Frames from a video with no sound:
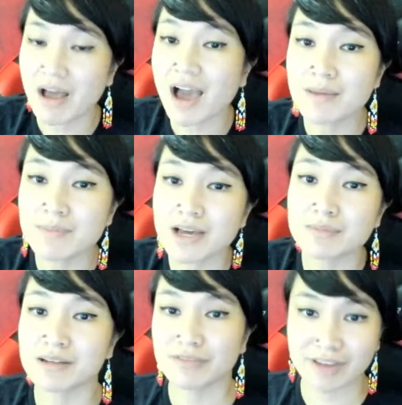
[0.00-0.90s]
I'm not a
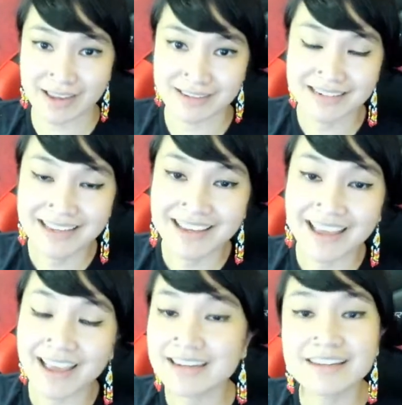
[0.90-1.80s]
big fan,
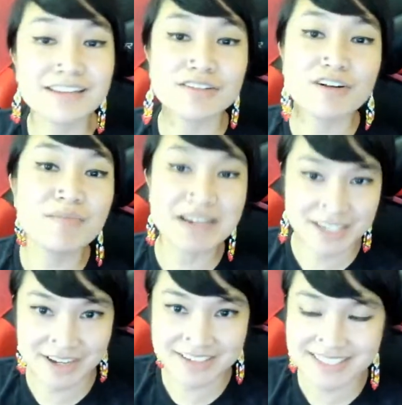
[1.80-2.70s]
and neither are my
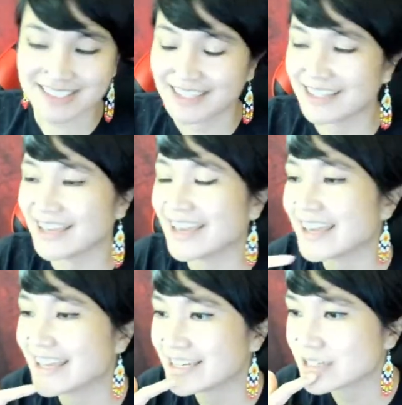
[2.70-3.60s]
dogs.
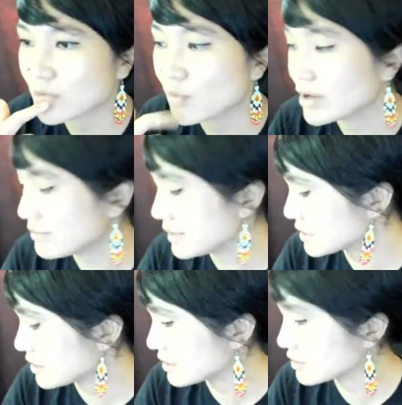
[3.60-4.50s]
And one of my
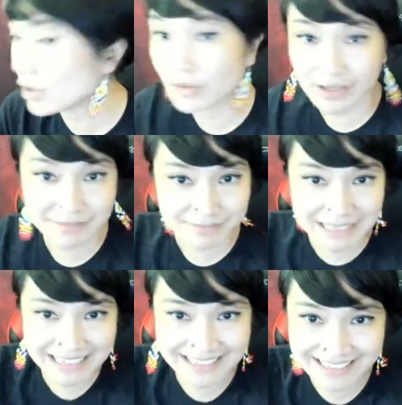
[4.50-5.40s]
dog, Lola,
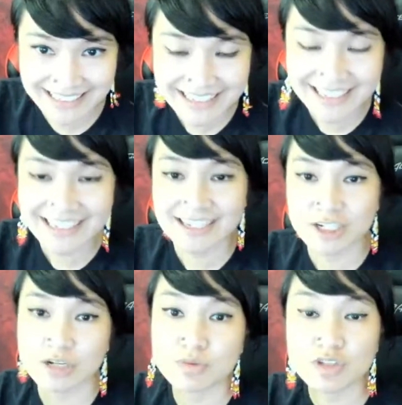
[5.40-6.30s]

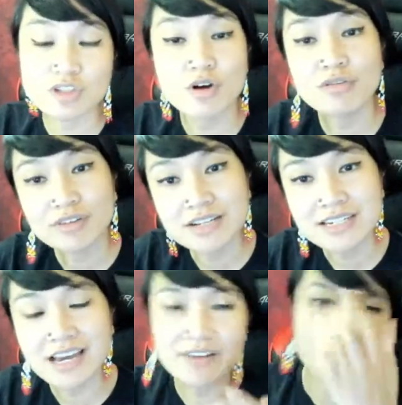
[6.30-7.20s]
she was so freaked
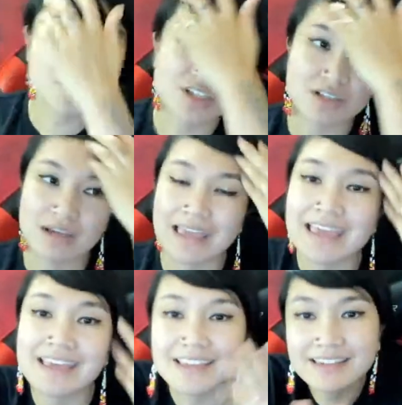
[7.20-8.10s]
out that she
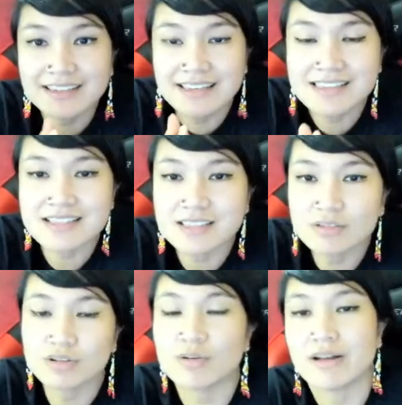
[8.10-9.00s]
hid in this little
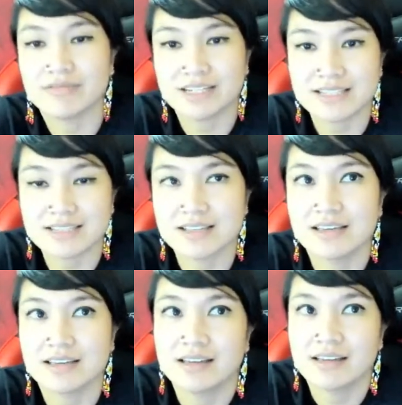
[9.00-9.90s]
crevice
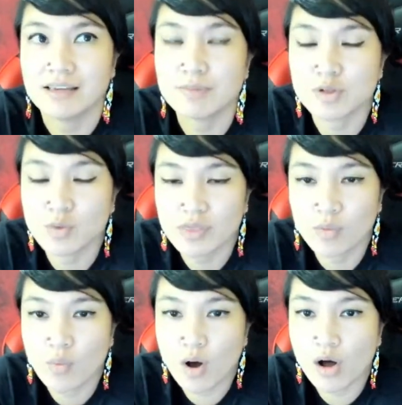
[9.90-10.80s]
in between the
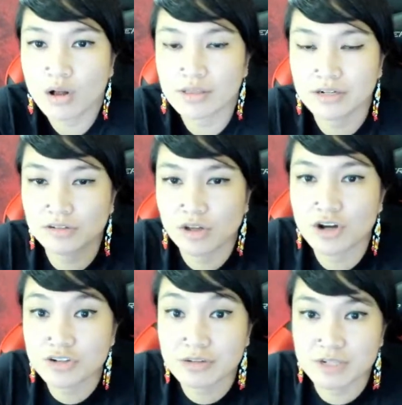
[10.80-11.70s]
wall and our
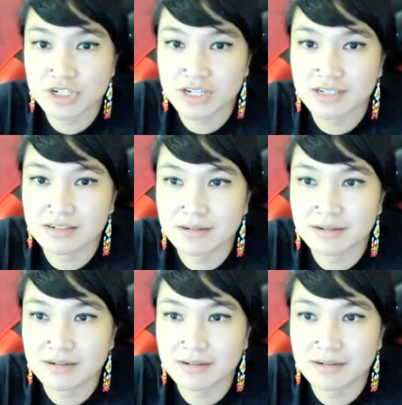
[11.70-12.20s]
laundry machine.